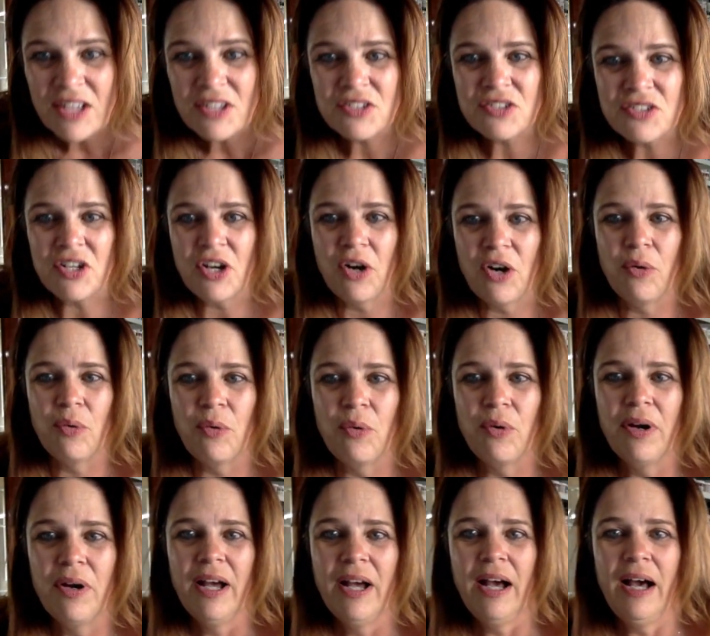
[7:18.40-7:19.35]
So,
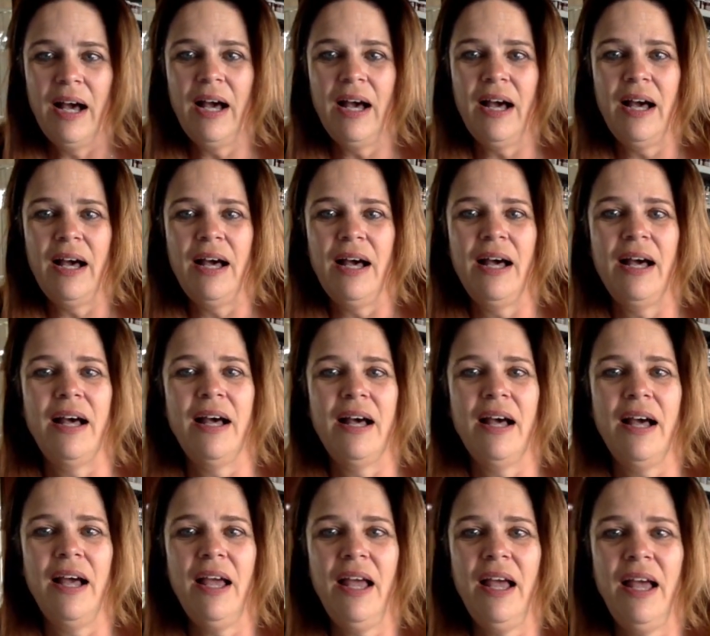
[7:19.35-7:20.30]

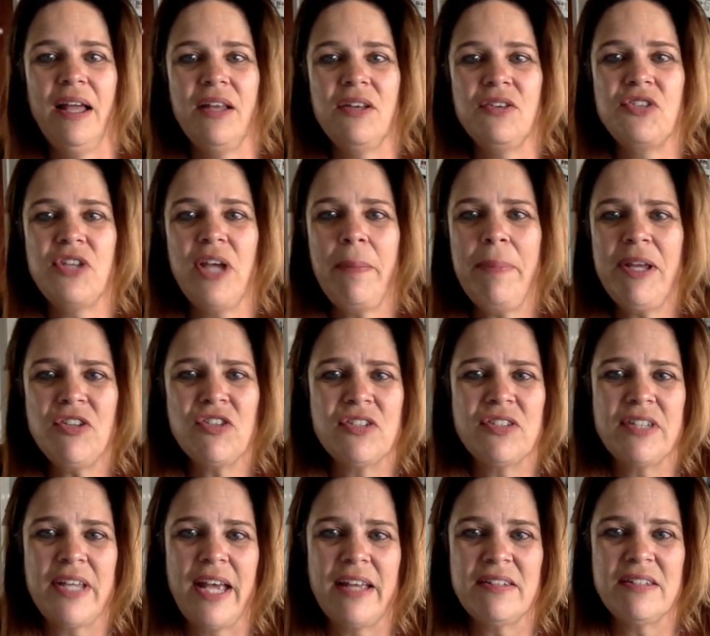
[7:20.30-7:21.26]
uh, Debbie
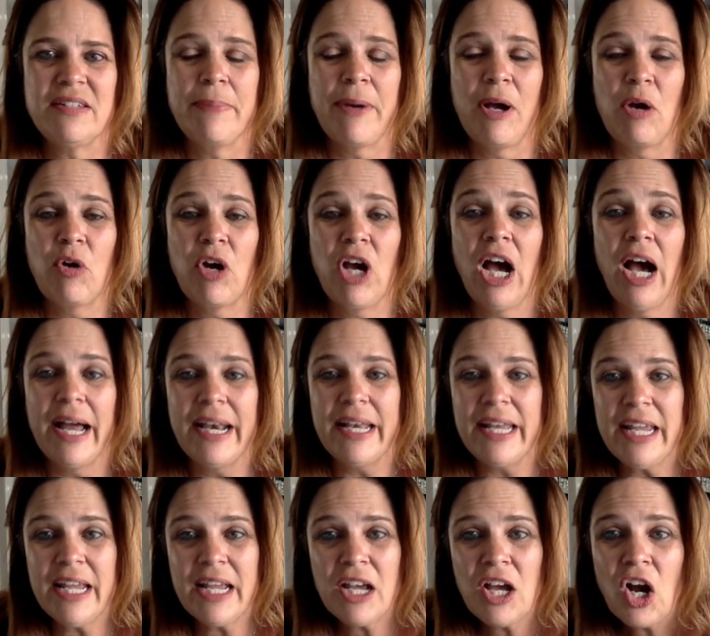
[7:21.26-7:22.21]
just asked about
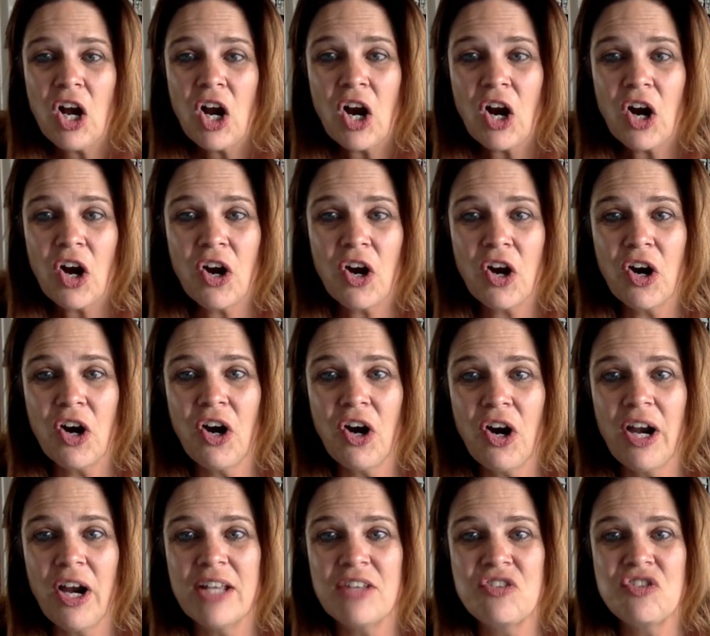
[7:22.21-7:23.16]
cutting
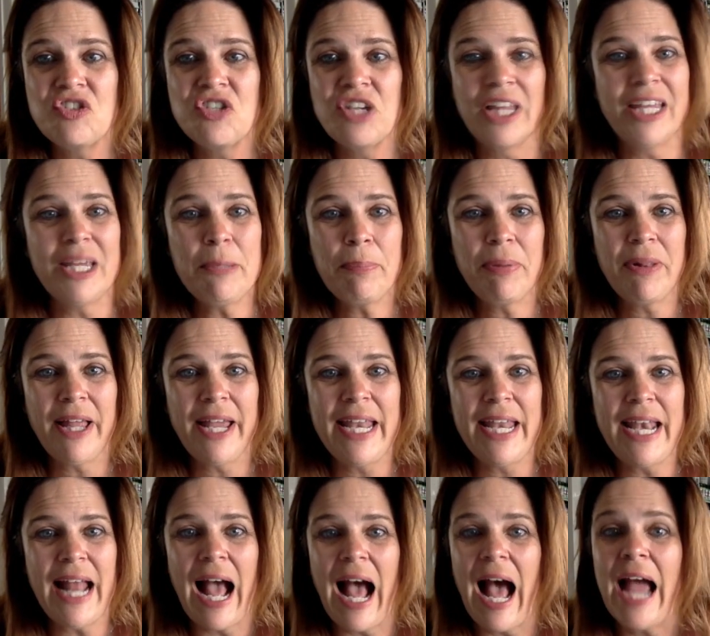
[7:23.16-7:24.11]
her Gelli
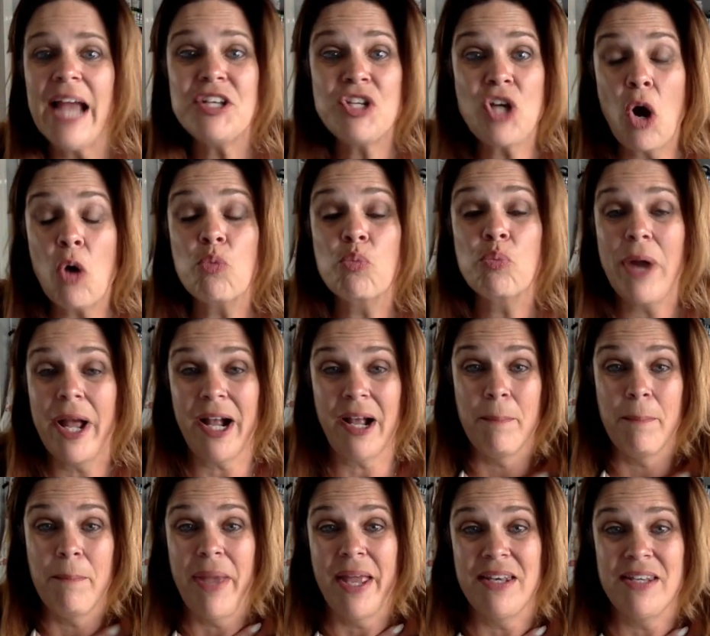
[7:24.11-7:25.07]
plate. I don't
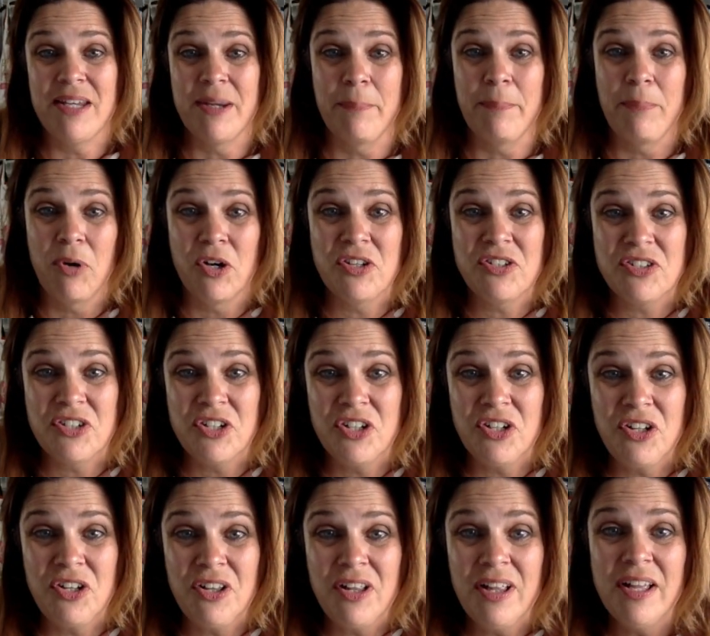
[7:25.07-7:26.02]
recommend it
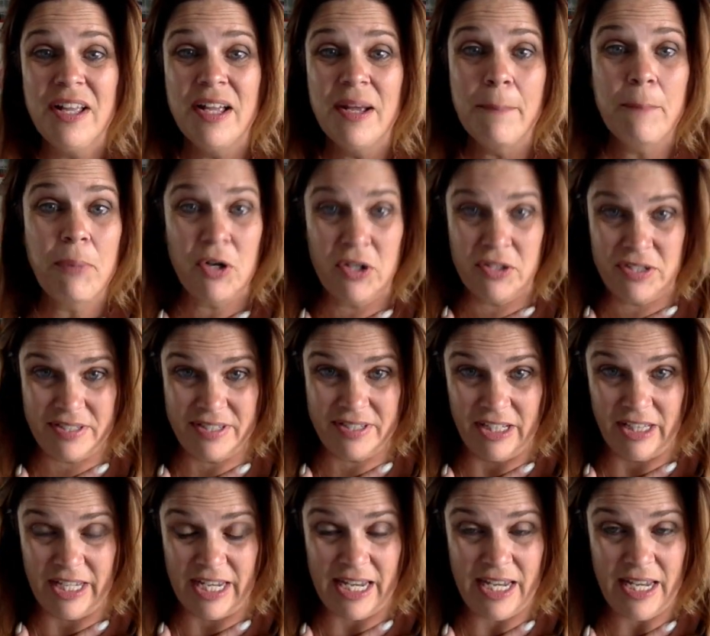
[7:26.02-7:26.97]
personal
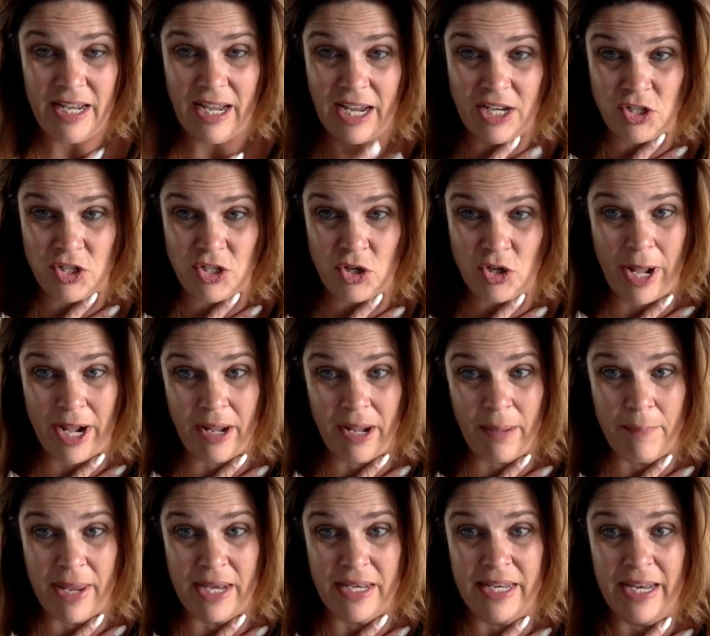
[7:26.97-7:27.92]
personally. I don't
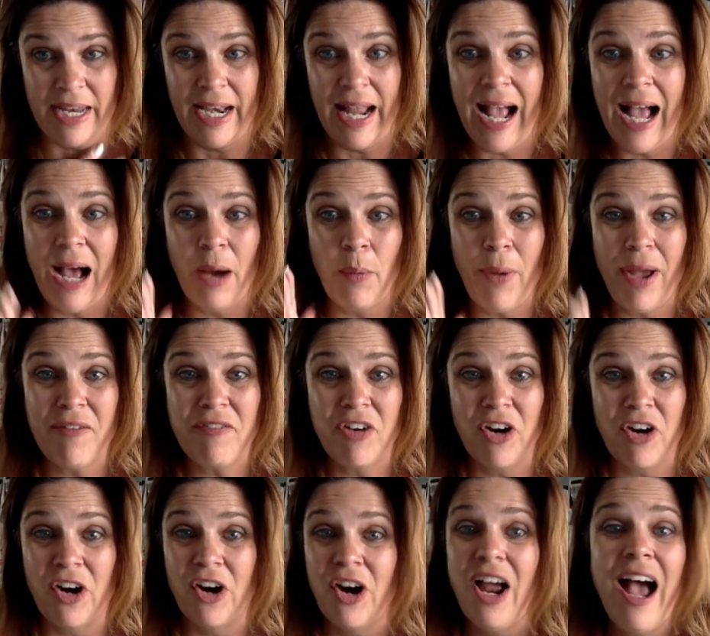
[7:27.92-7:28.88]
recommend it.
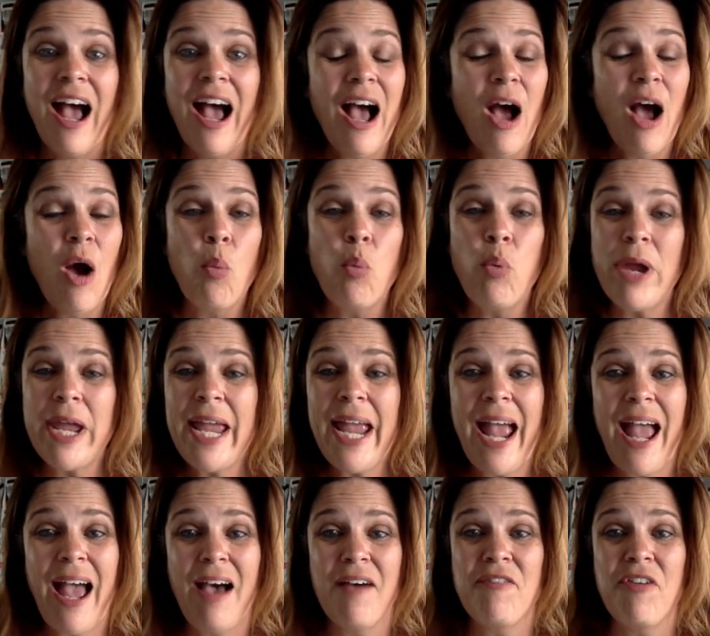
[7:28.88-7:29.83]
However, we
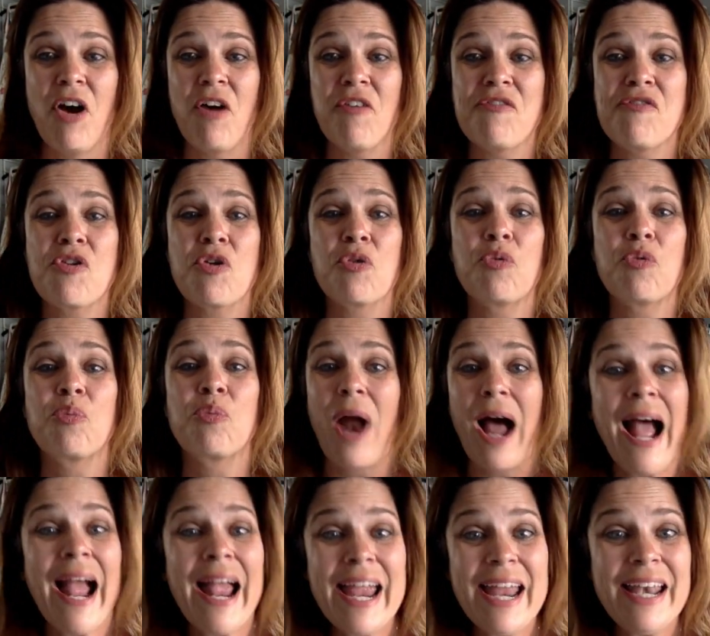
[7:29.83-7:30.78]
have a
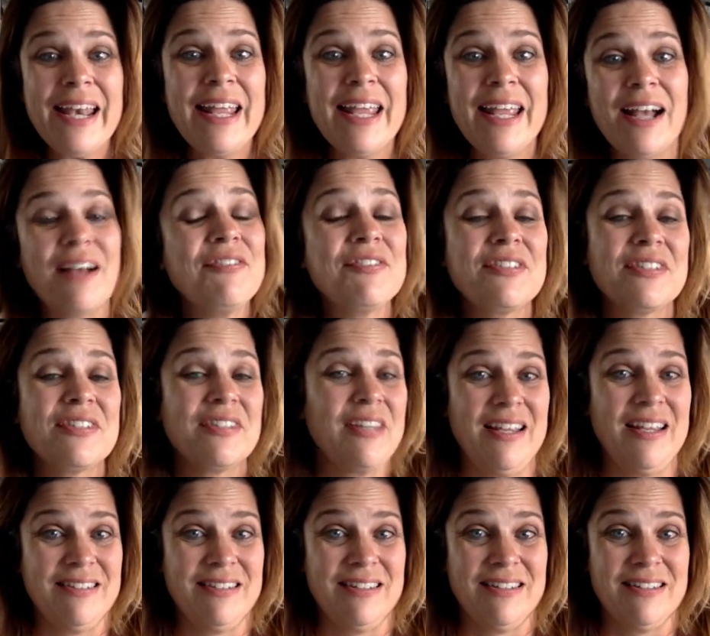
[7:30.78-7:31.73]
variety of
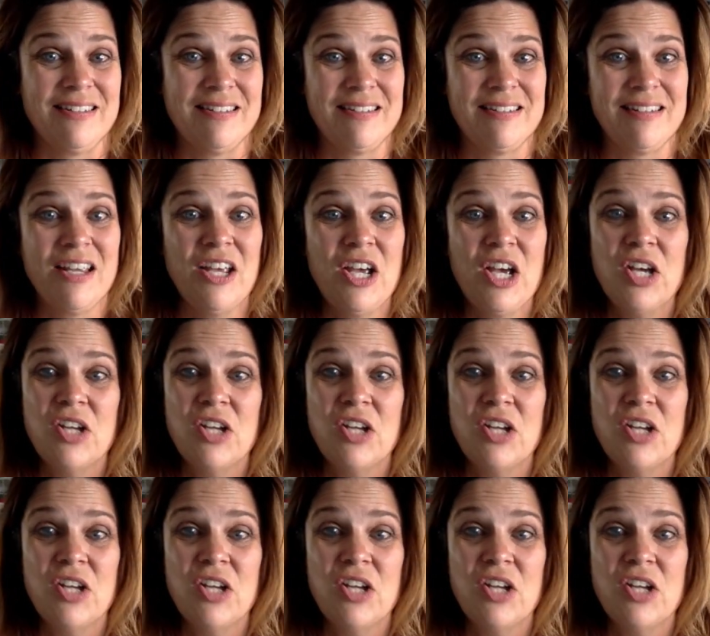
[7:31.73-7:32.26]
sizes.